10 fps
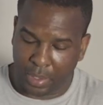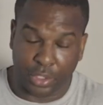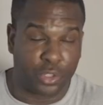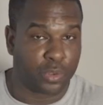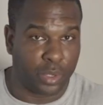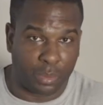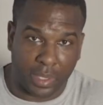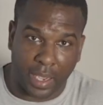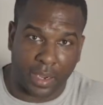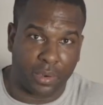
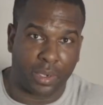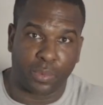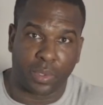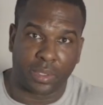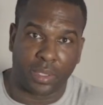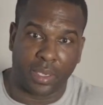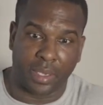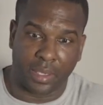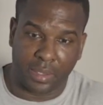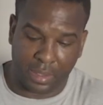Extremely accurate once
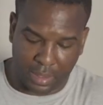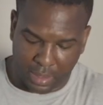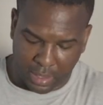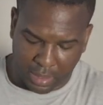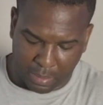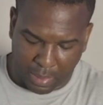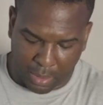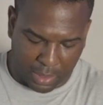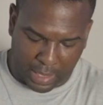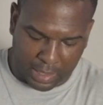again. I
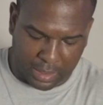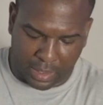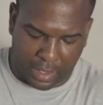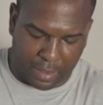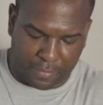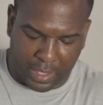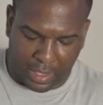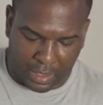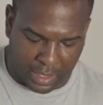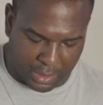like the
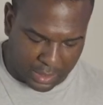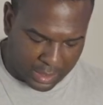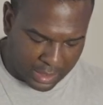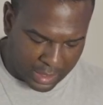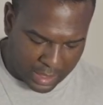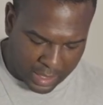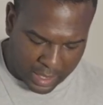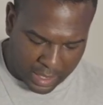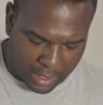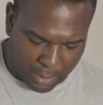FDE color.
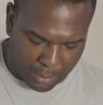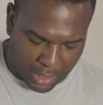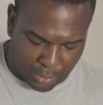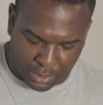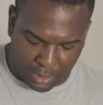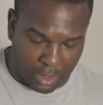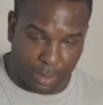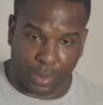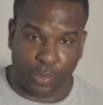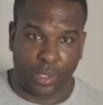When I was in the
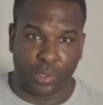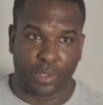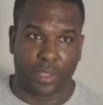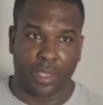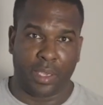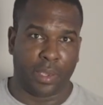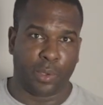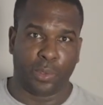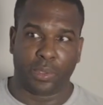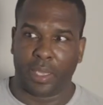Army, we used the
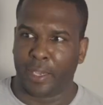old